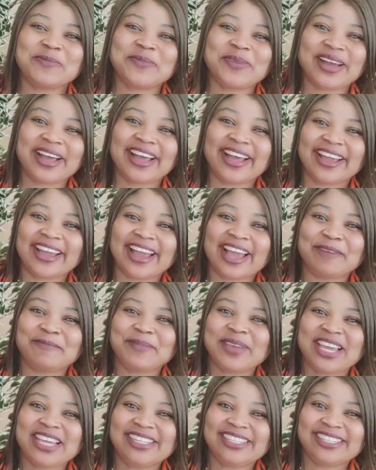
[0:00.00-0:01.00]
back. I'm
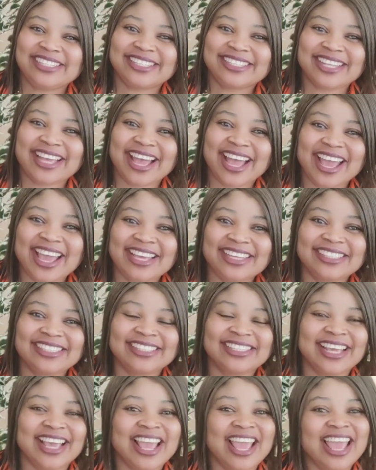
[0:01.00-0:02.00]
Angie
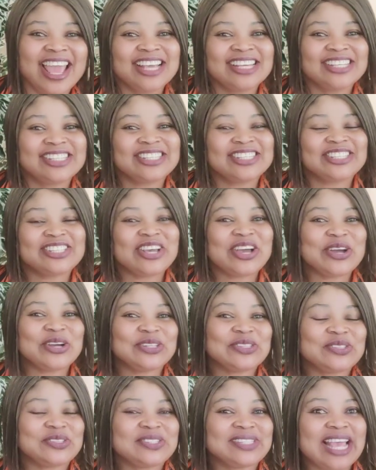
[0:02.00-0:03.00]
Styles.
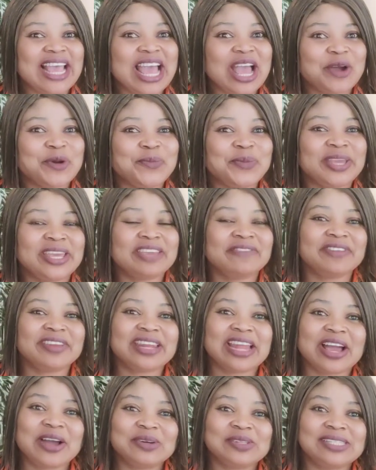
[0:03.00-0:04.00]
So today I'll be giving
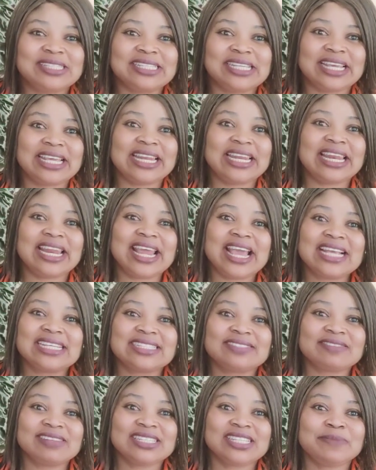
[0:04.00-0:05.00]
out the
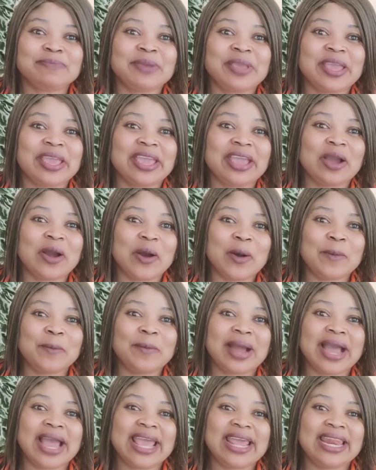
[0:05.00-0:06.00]
next recipe on
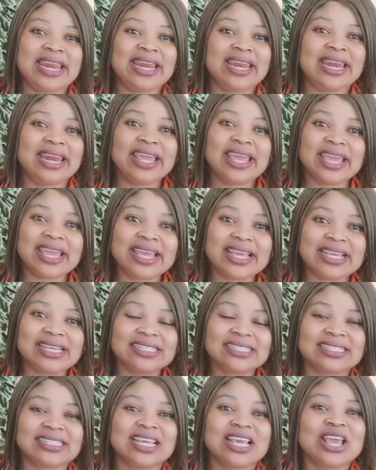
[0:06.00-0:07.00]
my
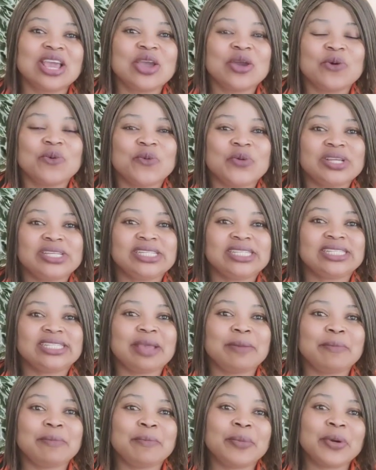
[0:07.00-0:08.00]
list, which is
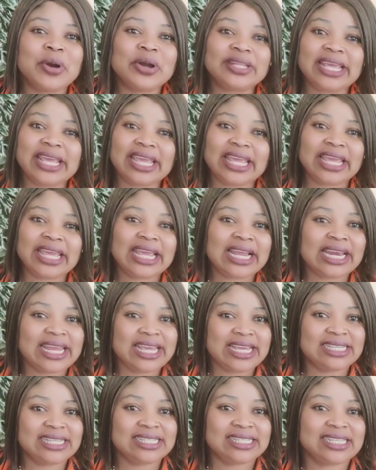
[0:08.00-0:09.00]
a body
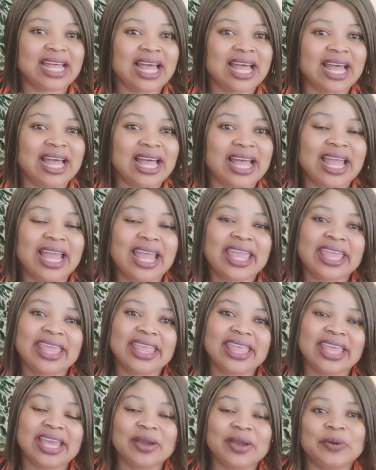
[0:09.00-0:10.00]
cleanser.
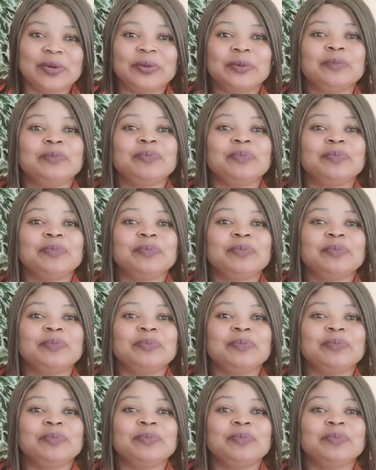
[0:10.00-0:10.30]
Yo,